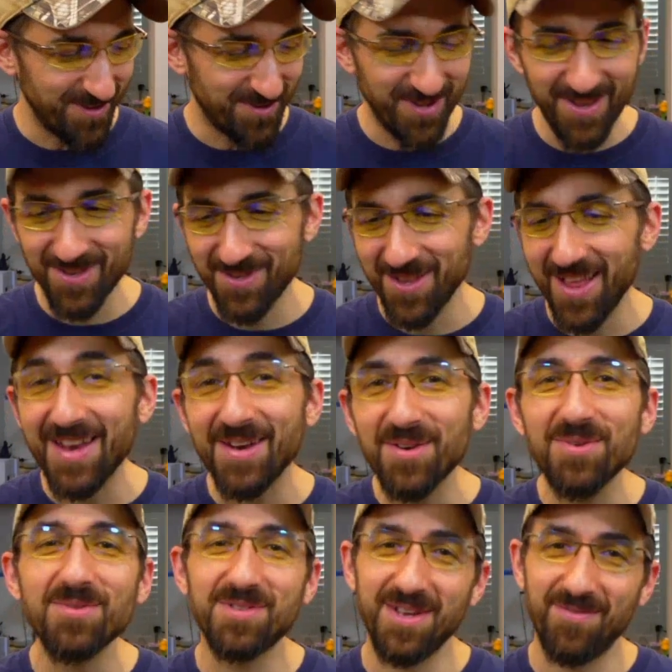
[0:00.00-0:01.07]
there's a lot of new
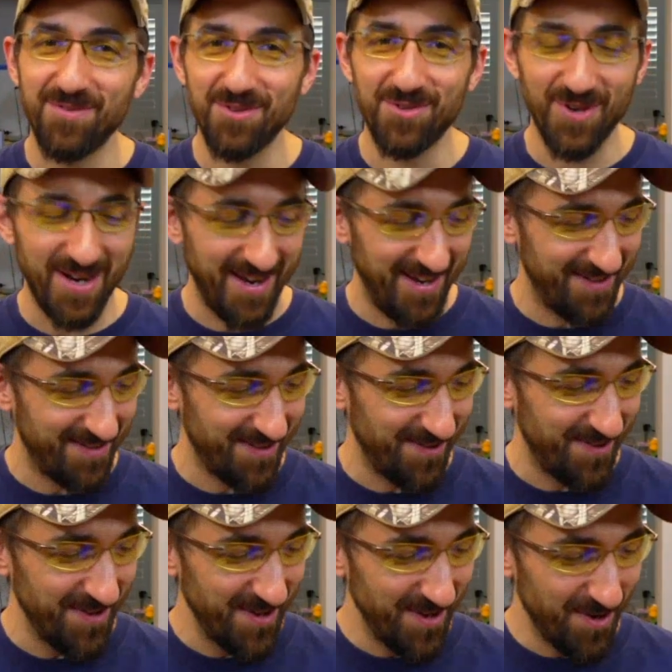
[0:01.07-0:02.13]
stuff to try. So
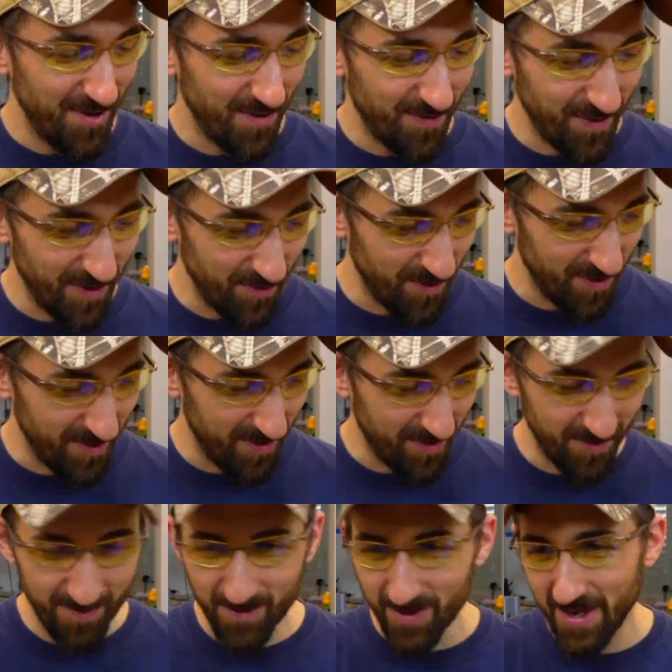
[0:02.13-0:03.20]
hopefully we'll
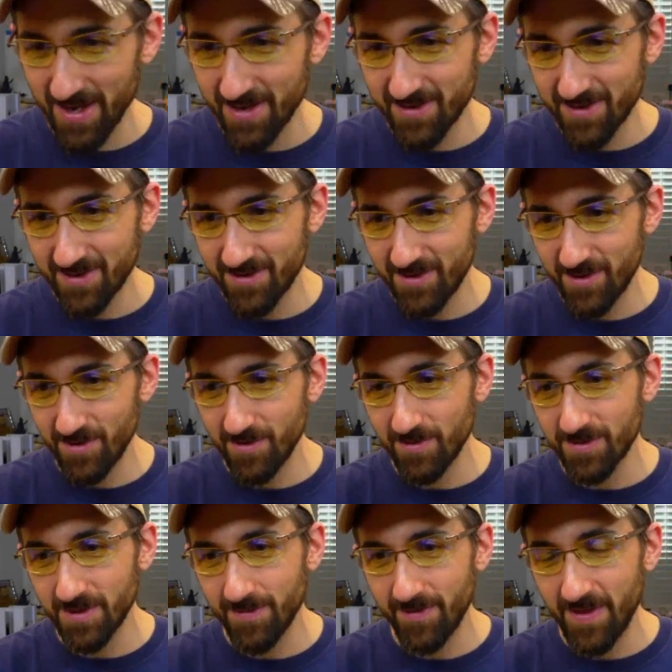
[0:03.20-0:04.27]
we'll get to
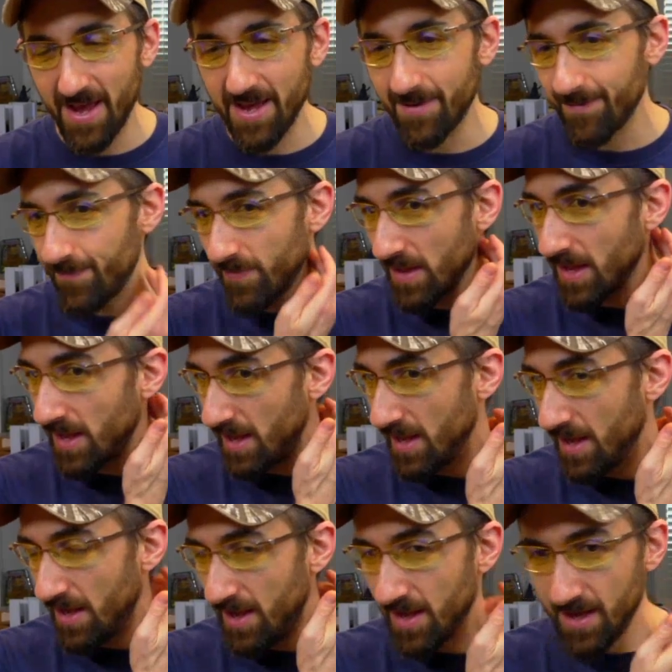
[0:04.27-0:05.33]
some of that.
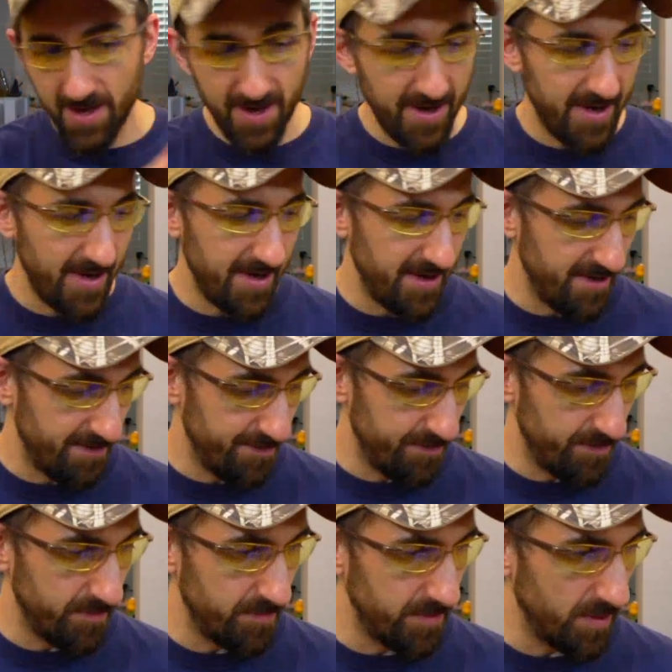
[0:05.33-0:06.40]

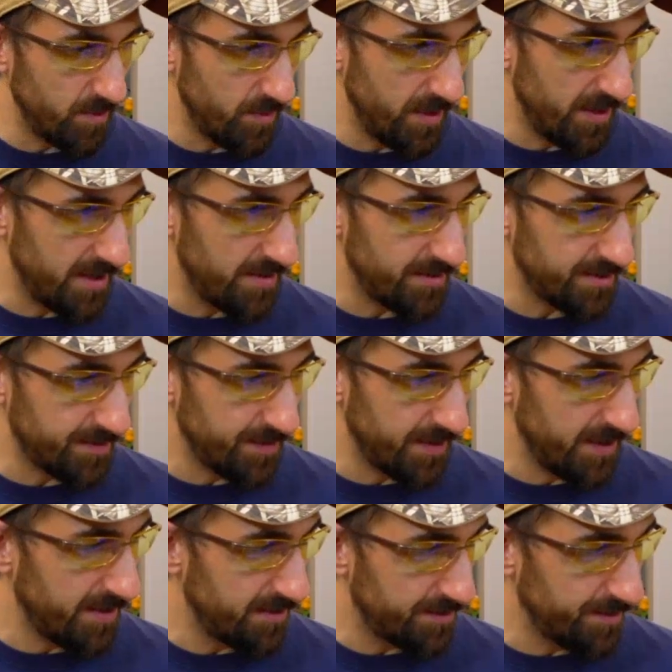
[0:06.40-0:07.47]
Um, what else? What
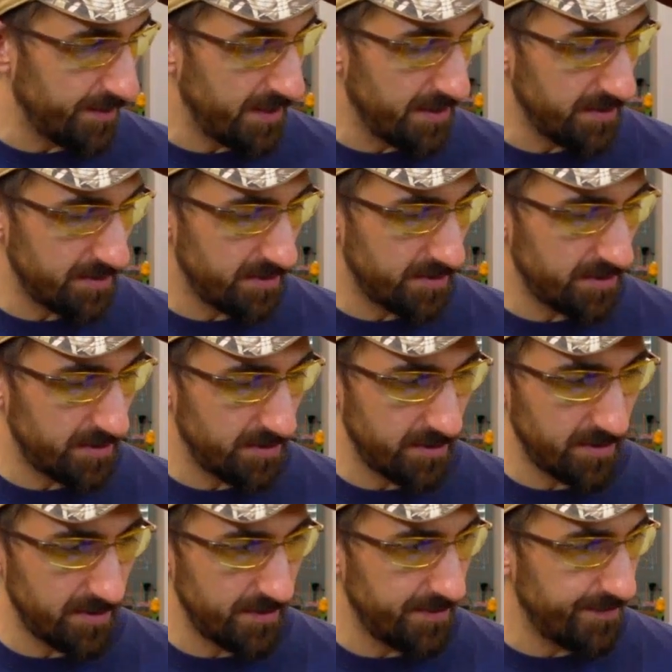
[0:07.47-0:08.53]
else? What
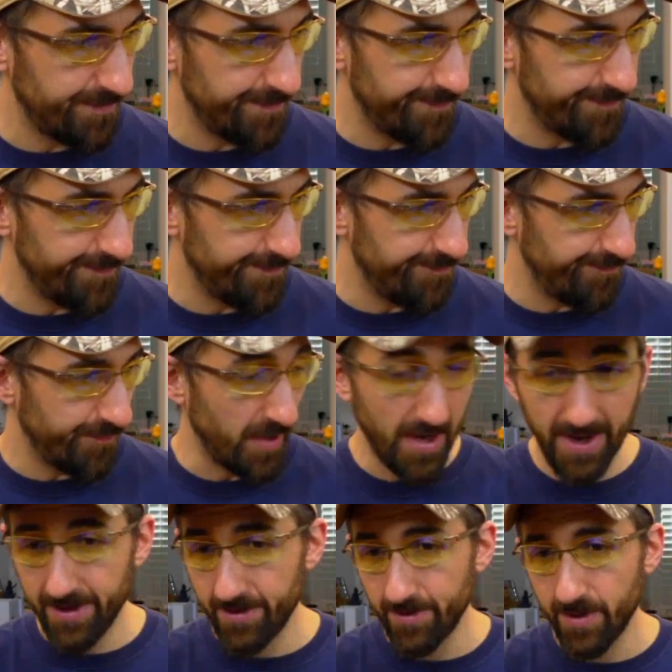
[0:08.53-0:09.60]
else? I
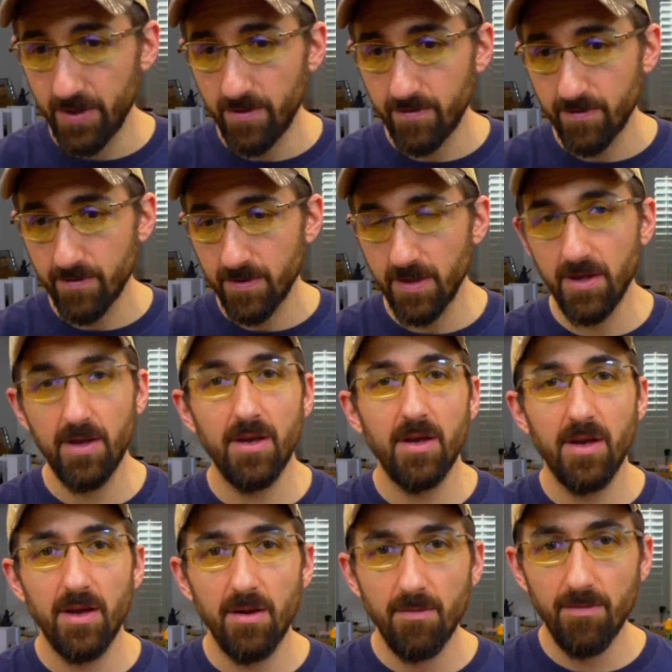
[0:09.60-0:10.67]
don't know.
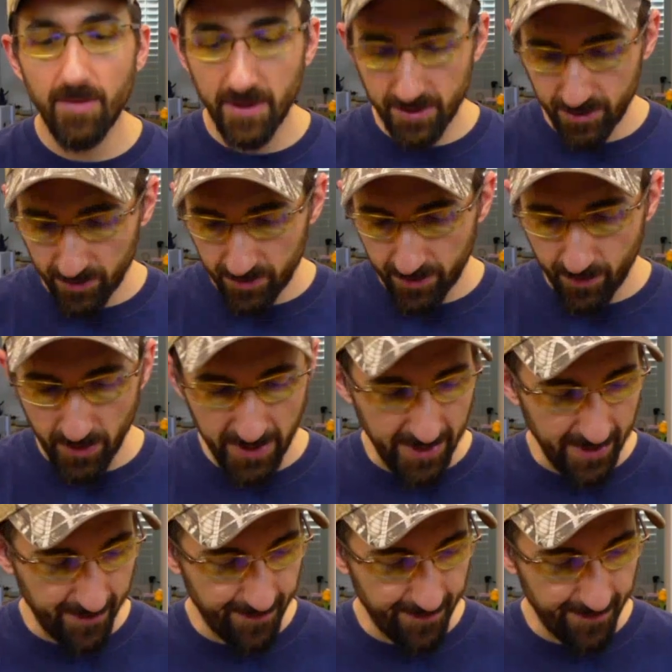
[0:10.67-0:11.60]
Let's do some reading.